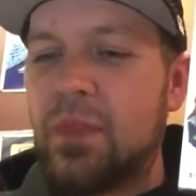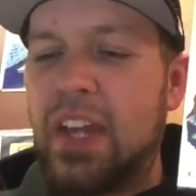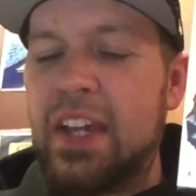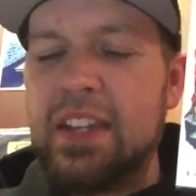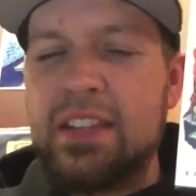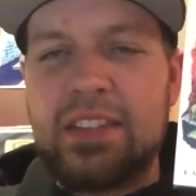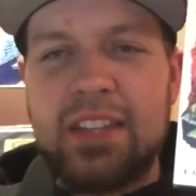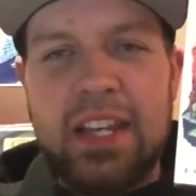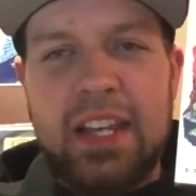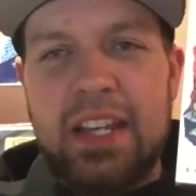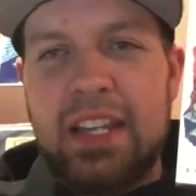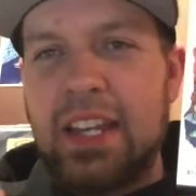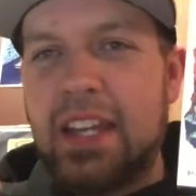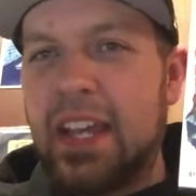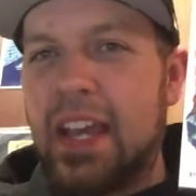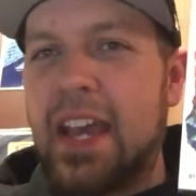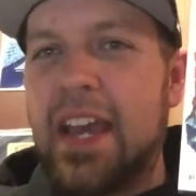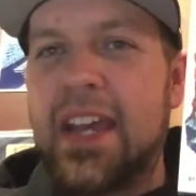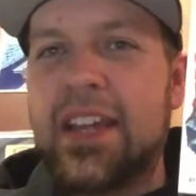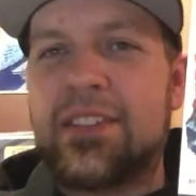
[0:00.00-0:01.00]
he's
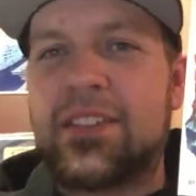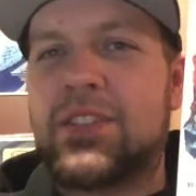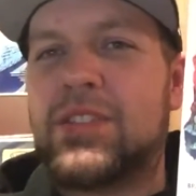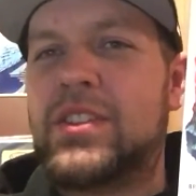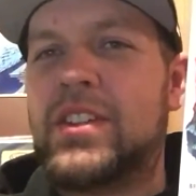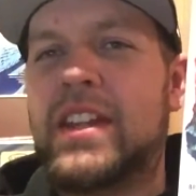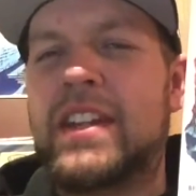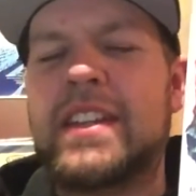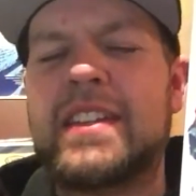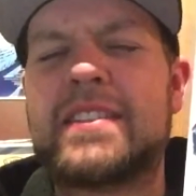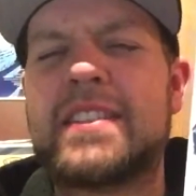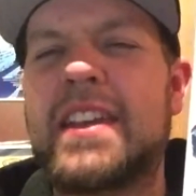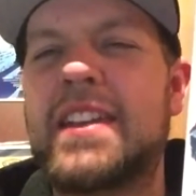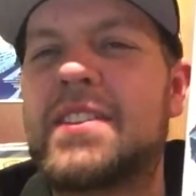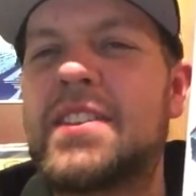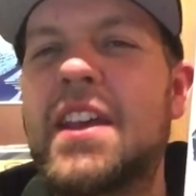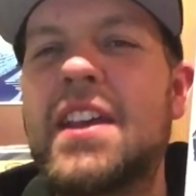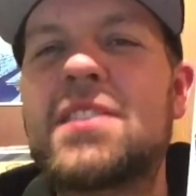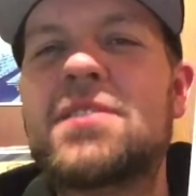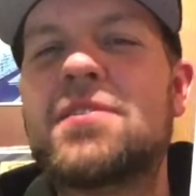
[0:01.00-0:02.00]
eating eggs and shit. And
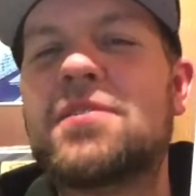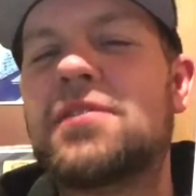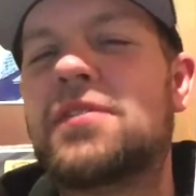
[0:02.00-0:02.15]
it's